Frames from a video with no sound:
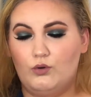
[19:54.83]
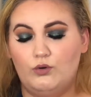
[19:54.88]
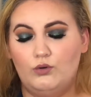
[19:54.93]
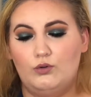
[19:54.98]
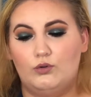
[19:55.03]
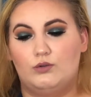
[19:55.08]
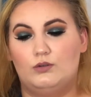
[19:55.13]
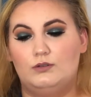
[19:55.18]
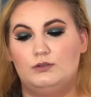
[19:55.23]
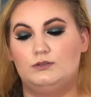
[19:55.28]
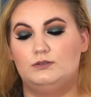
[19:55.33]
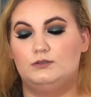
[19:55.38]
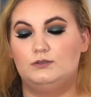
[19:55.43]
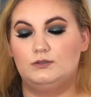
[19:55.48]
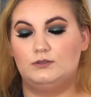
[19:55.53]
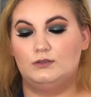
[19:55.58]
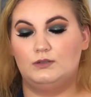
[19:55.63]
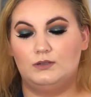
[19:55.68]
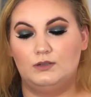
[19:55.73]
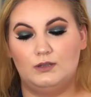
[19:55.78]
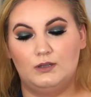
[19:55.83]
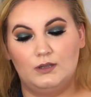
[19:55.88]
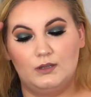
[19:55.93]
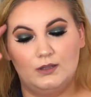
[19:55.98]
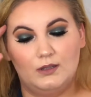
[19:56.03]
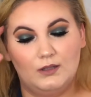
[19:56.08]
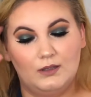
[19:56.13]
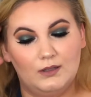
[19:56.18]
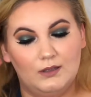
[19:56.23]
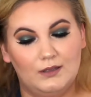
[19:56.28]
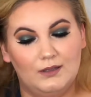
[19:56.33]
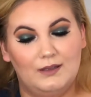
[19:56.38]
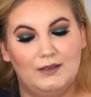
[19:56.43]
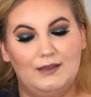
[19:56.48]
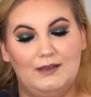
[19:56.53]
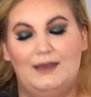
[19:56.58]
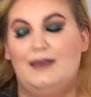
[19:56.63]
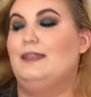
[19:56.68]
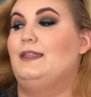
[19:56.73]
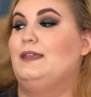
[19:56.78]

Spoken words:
Ooh. I